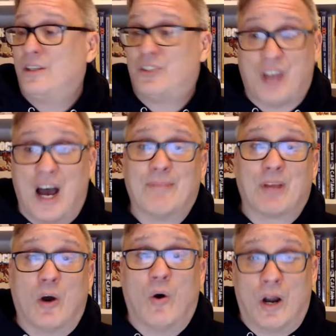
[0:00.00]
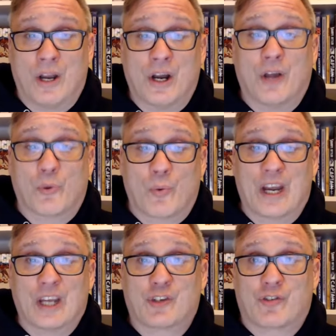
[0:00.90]
it's time to go on another
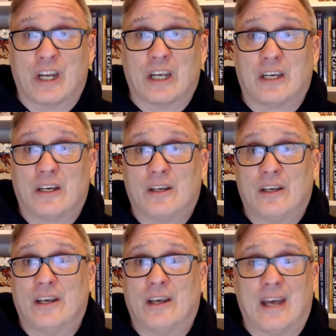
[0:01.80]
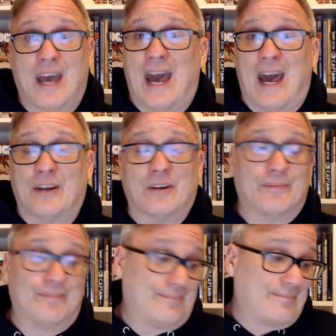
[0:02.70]
winning streak. And
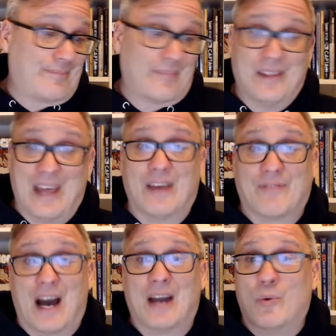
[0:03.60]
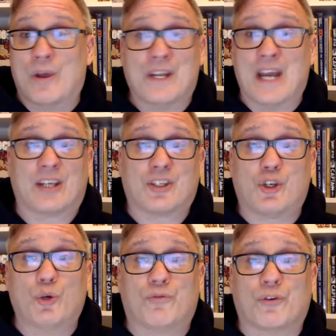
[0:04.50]
they have got to win the next
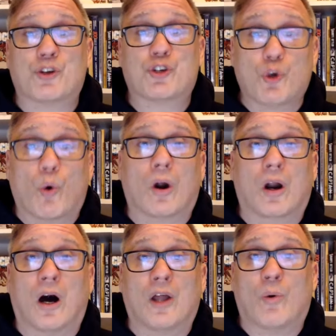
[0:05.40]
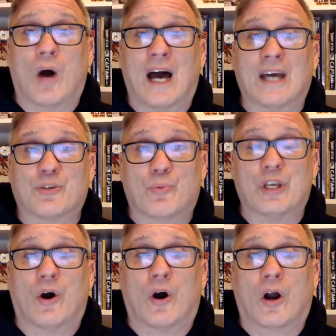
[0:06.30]
2 for sure. Otherwise,
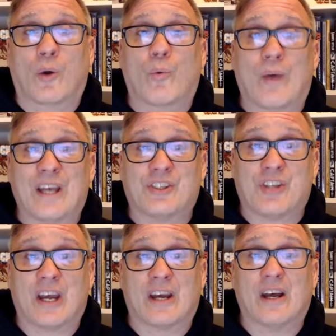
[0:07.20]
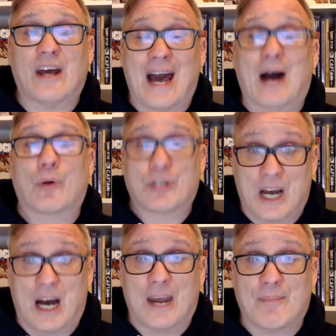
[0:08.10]
we are wasting our
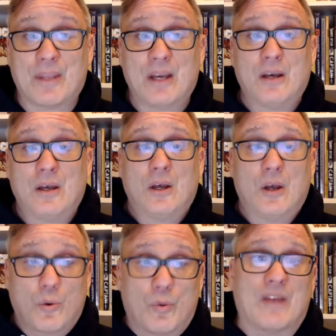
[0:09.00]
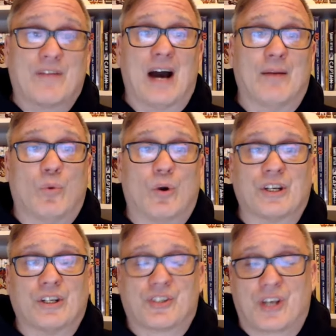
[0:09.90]
time. We have got more to
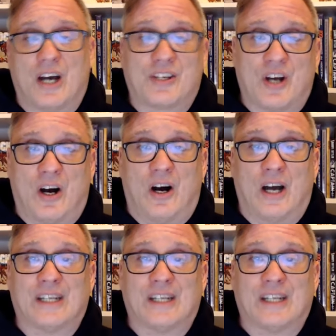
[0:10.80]
discuss on